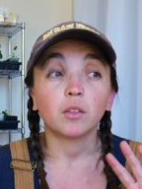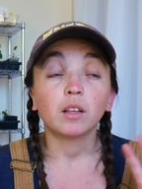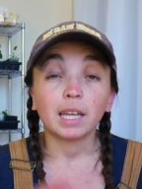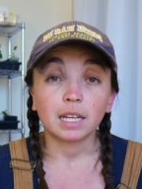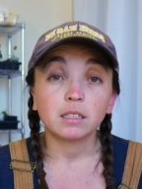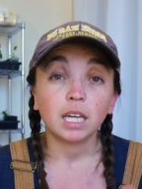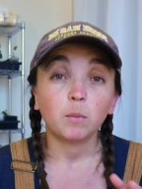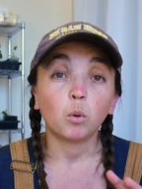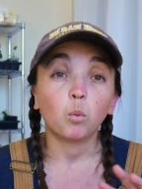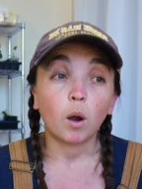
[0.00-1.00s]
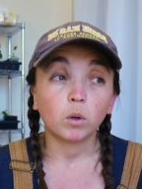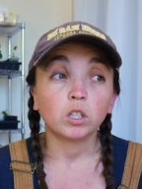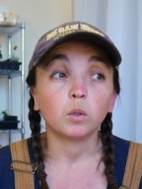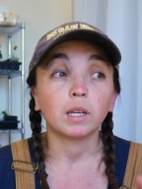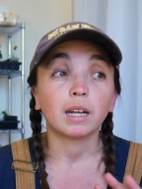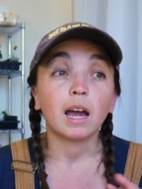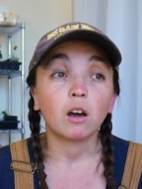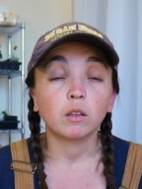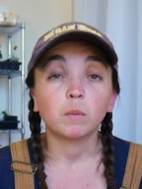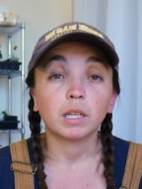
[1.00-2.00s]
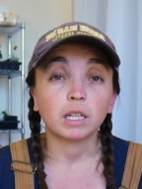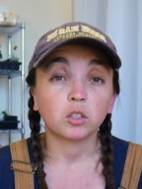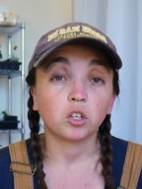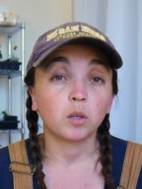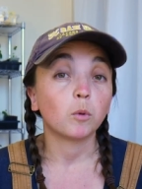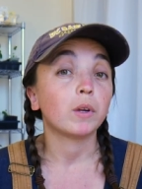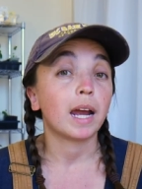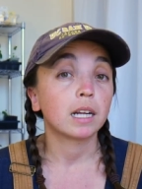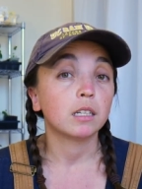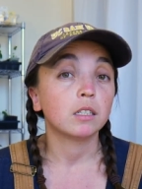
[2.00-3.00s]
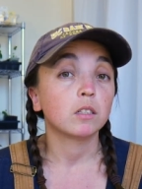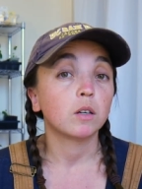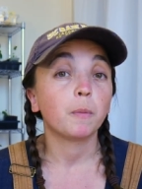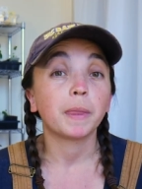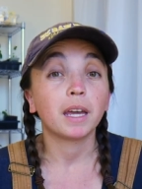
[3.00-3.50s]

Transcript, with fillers: the landscape and what we're doing and how the plants are going to be reacting to it.